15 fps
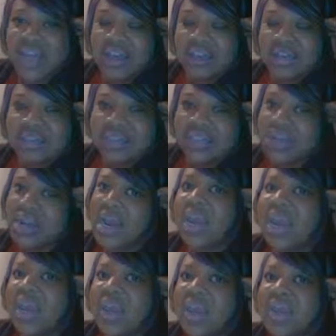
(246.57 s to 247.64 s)
outlets that I
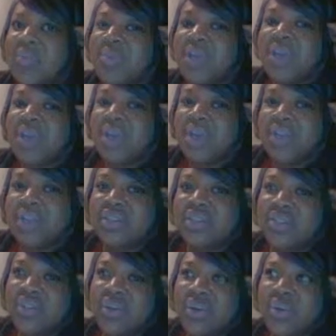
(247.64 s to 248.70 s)
am. And
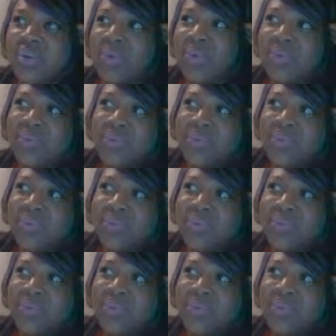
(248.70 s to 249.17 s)
so,